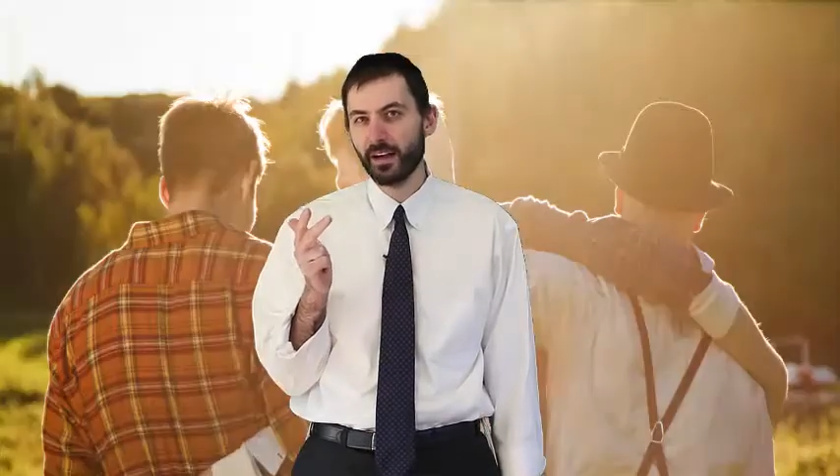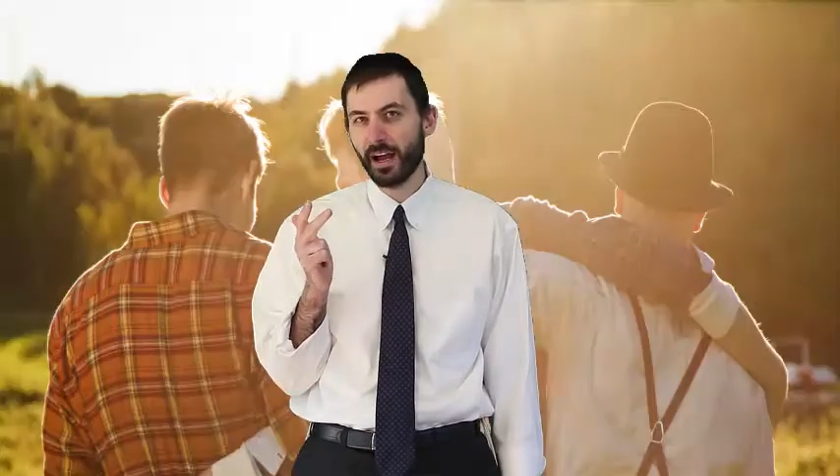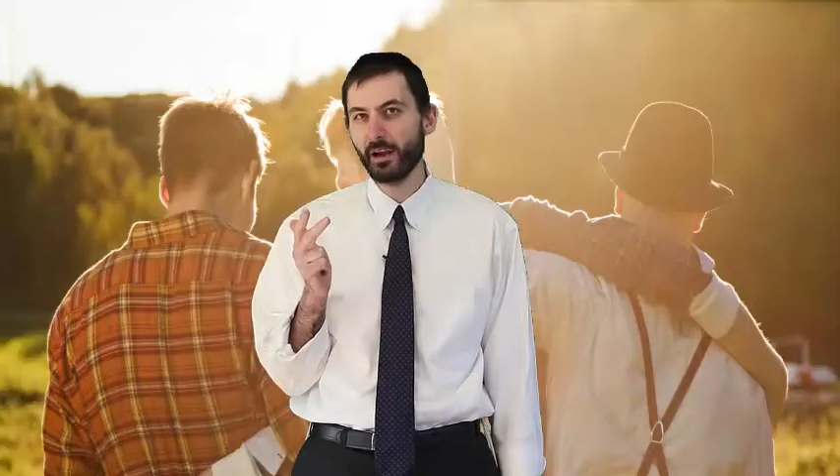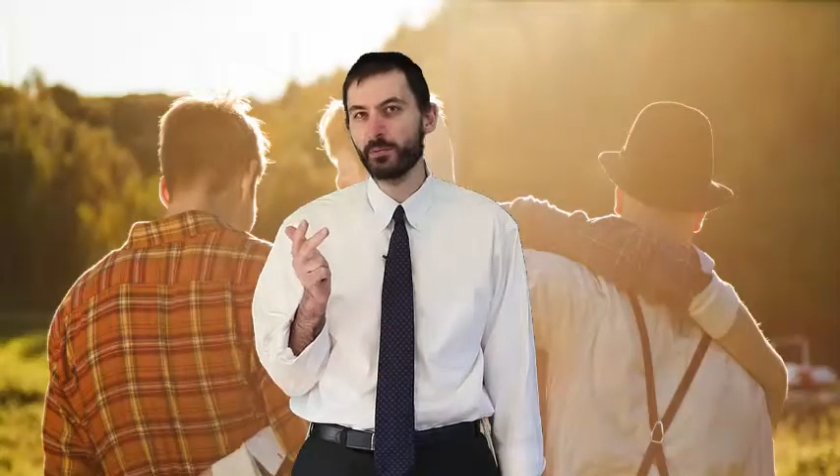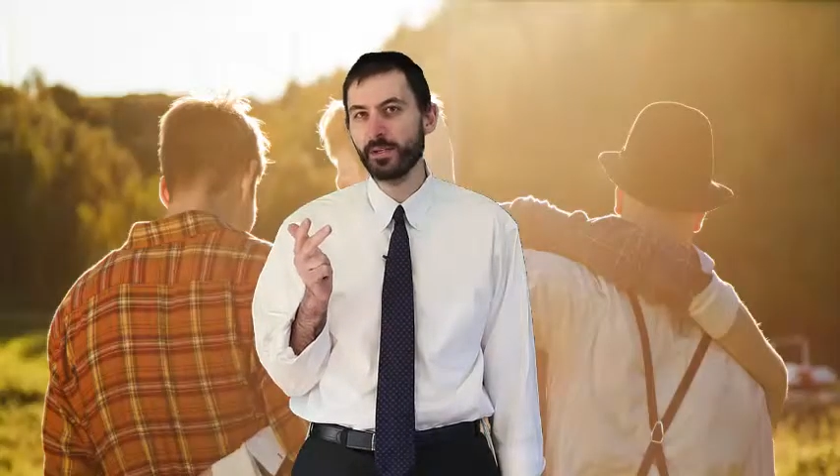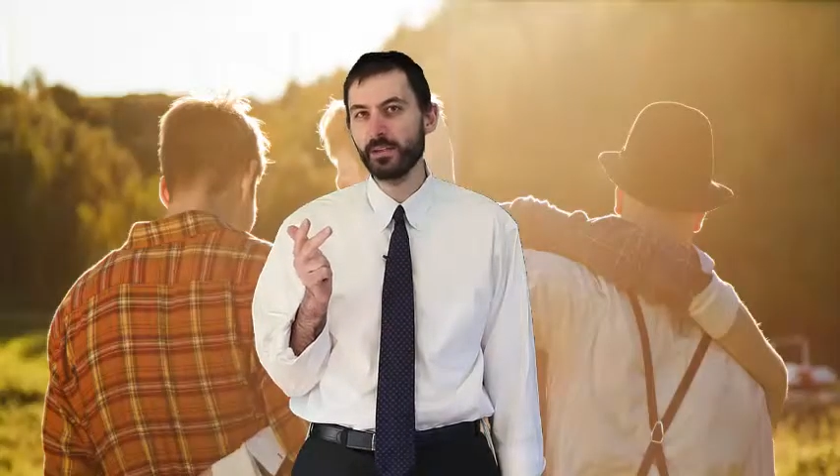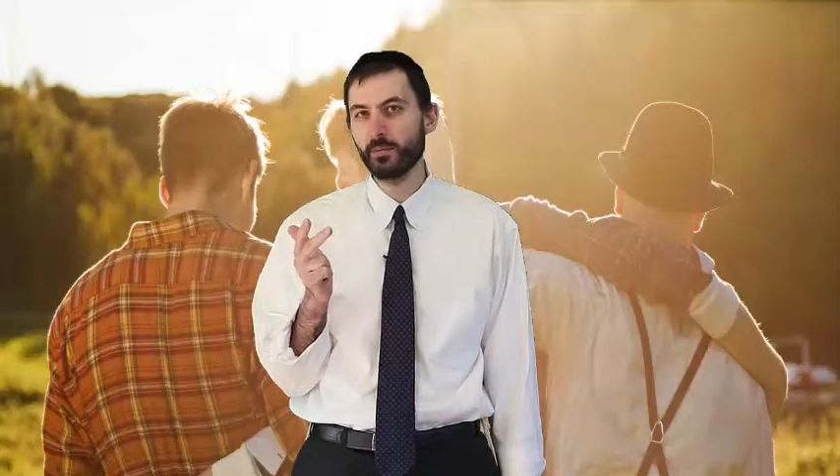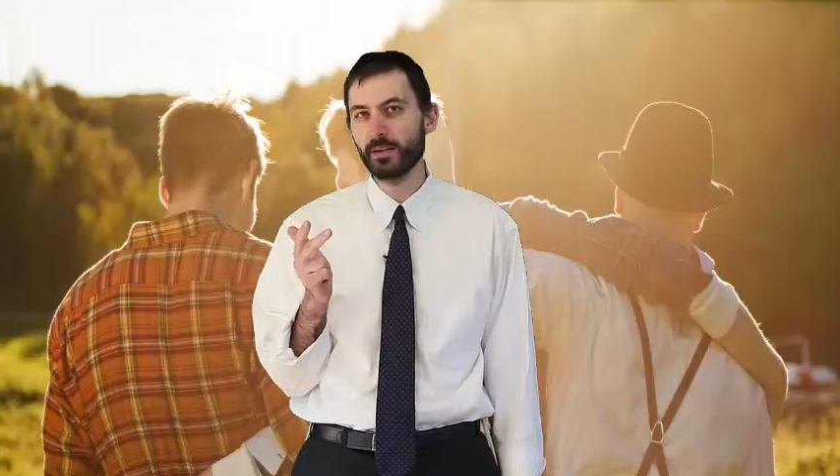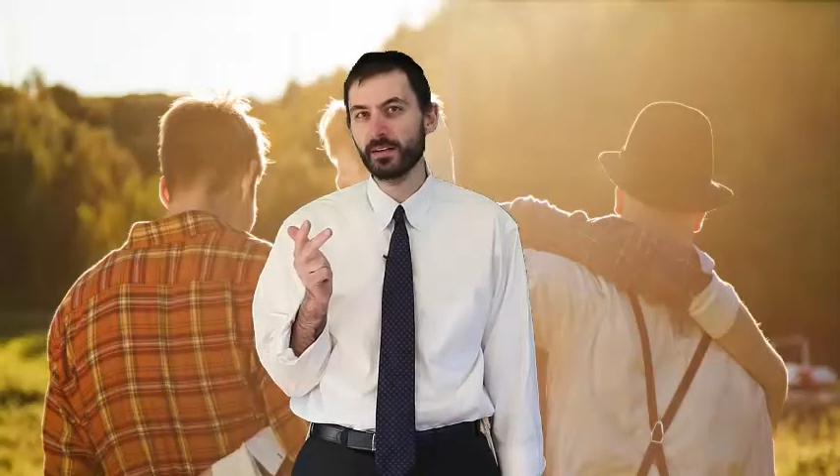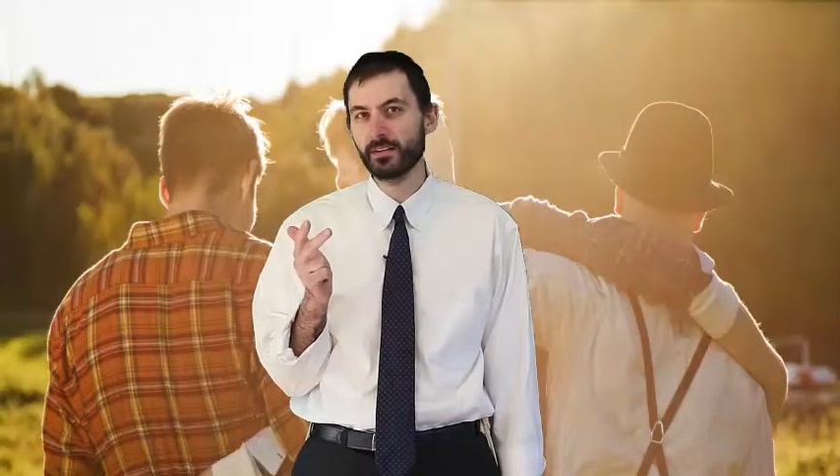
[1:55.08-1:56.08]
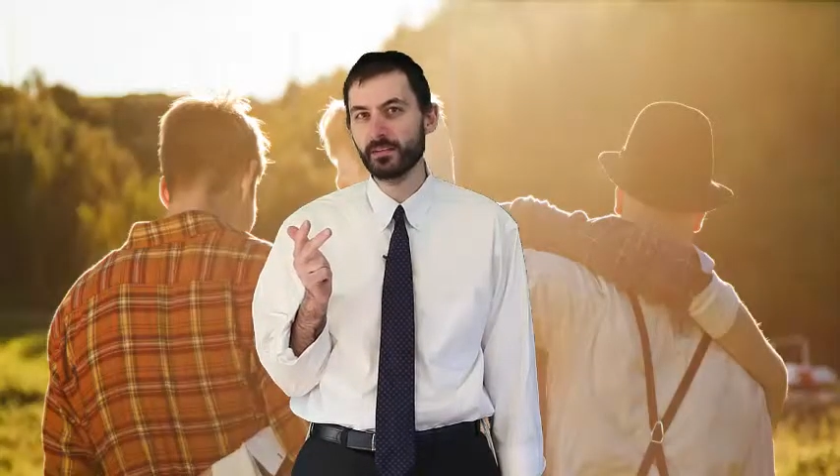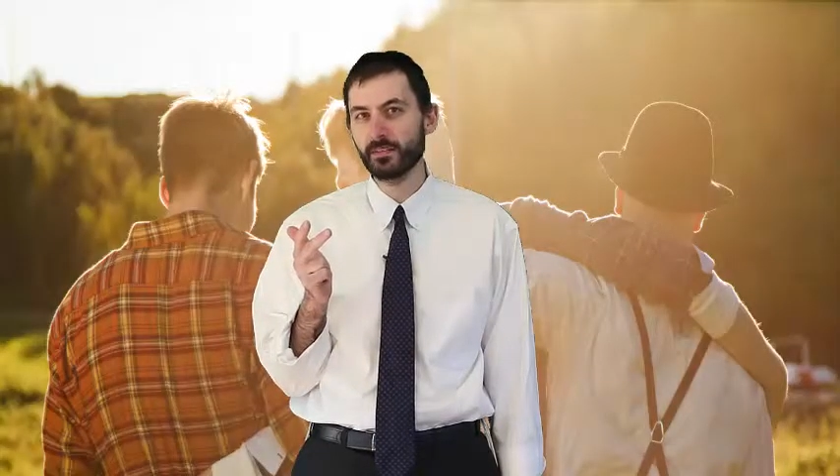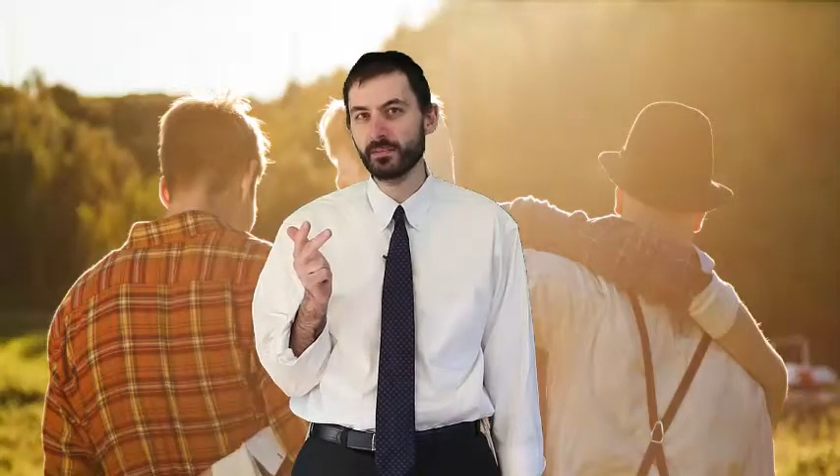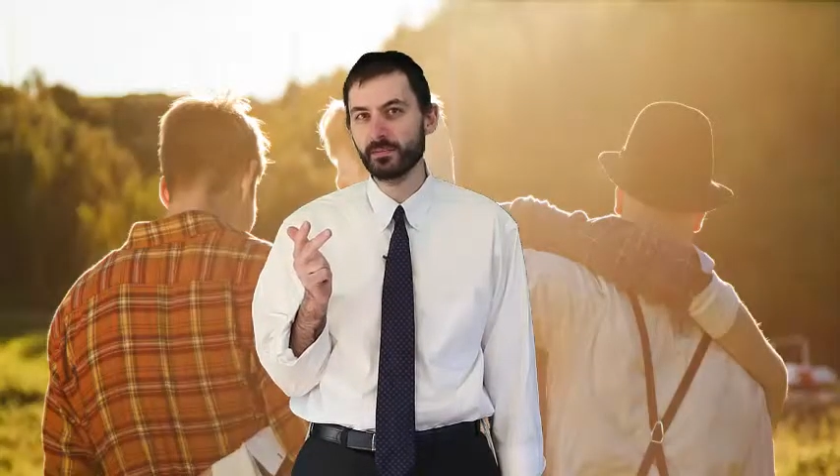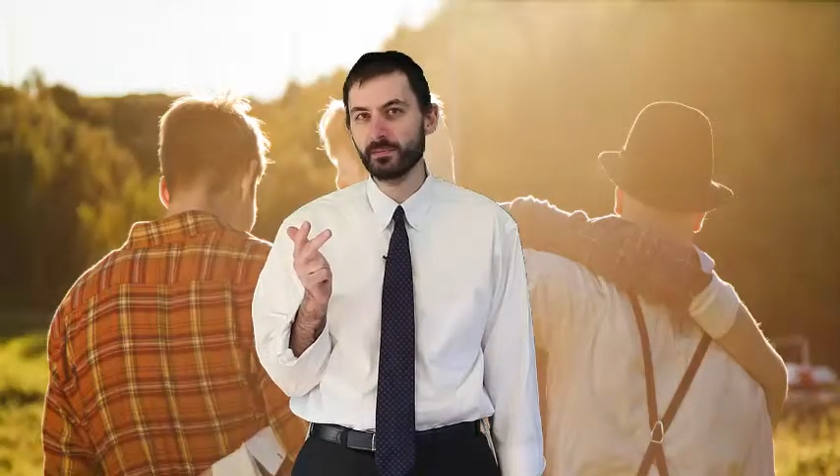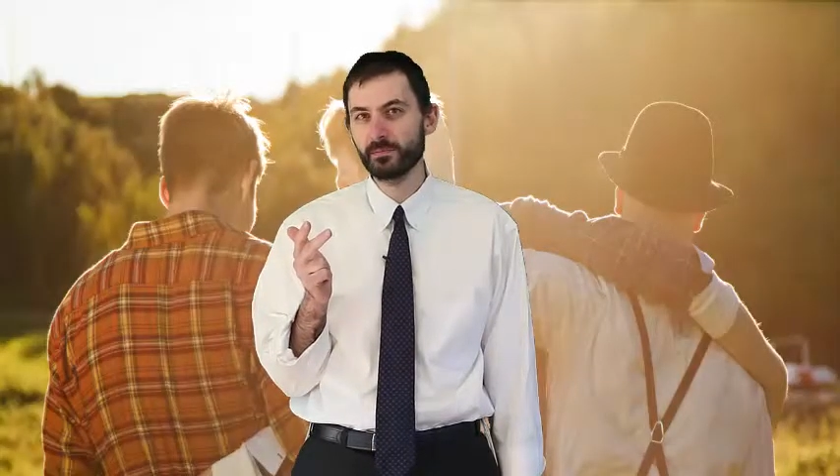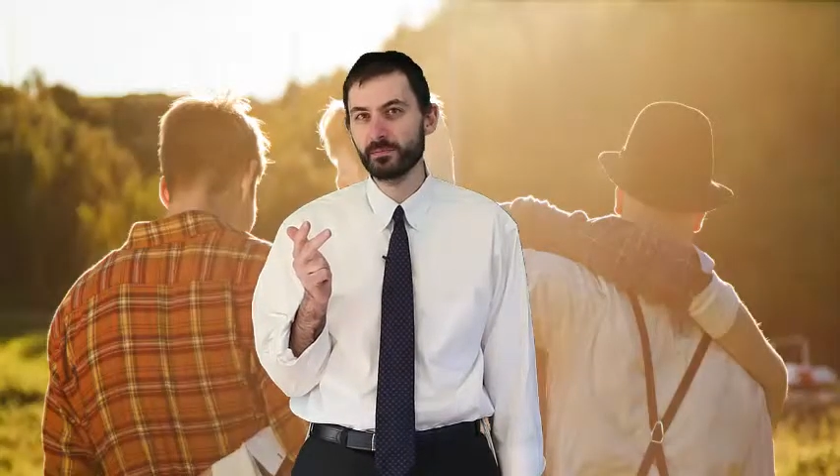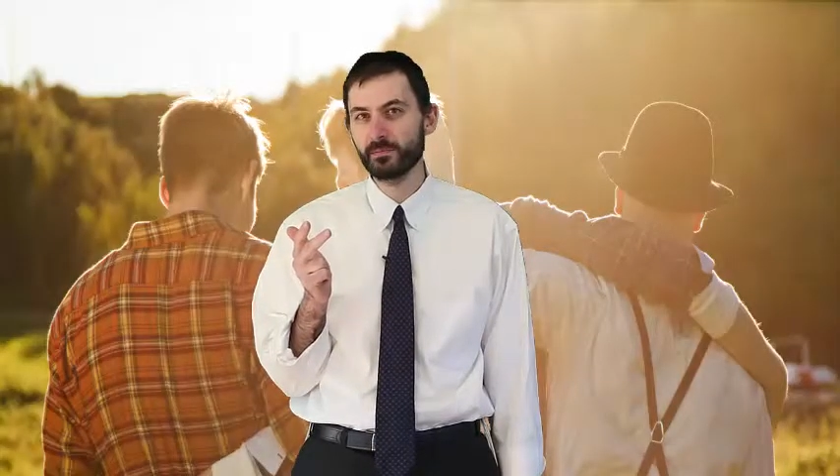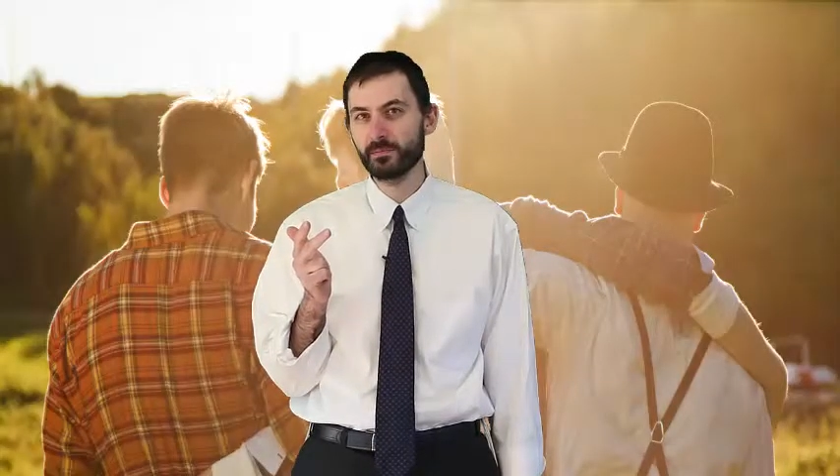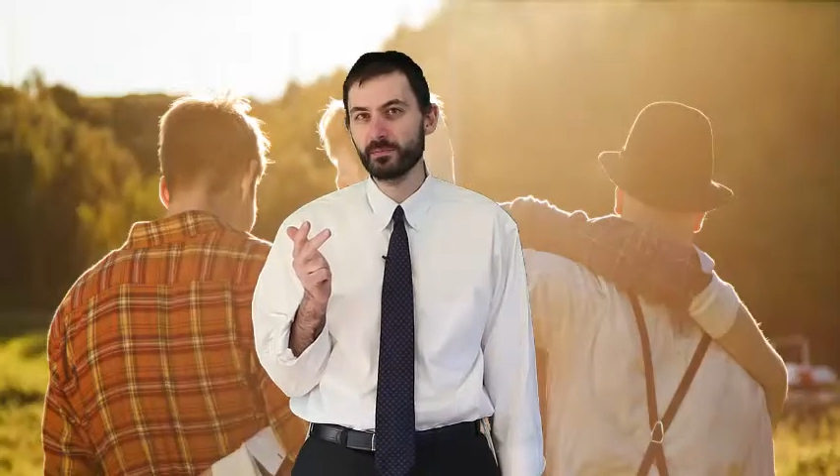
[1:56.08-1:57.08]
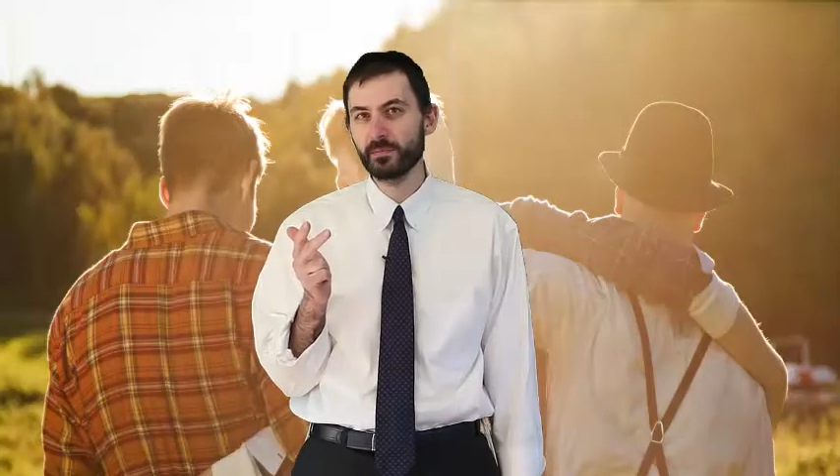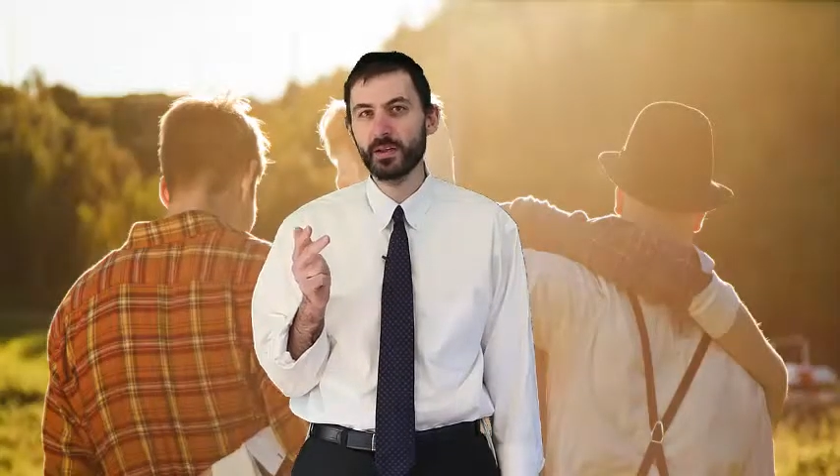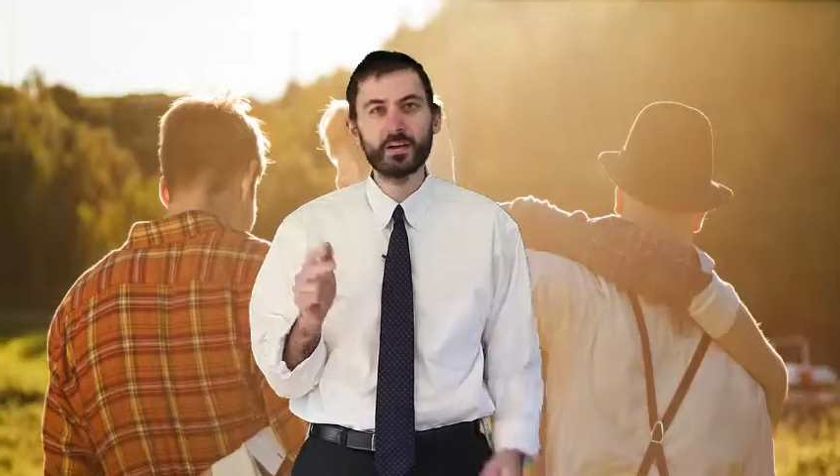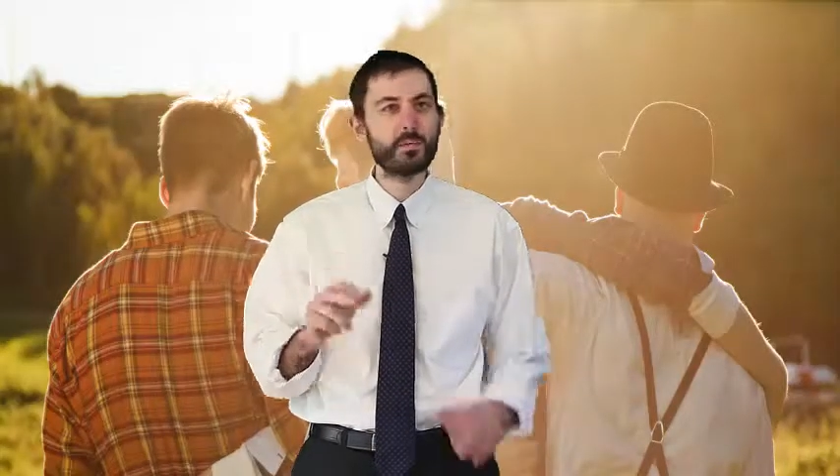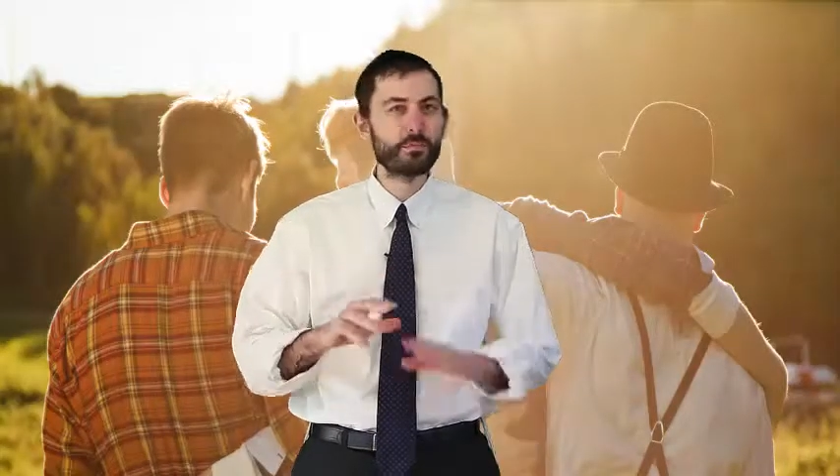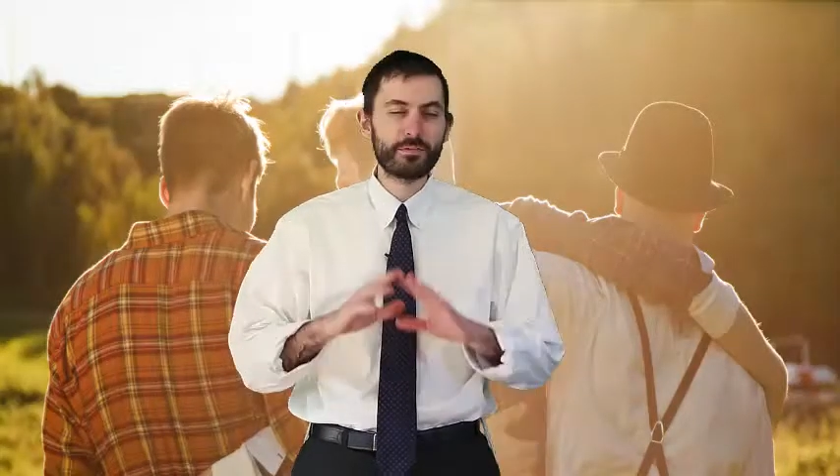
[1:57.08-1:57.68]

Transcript: I really was. My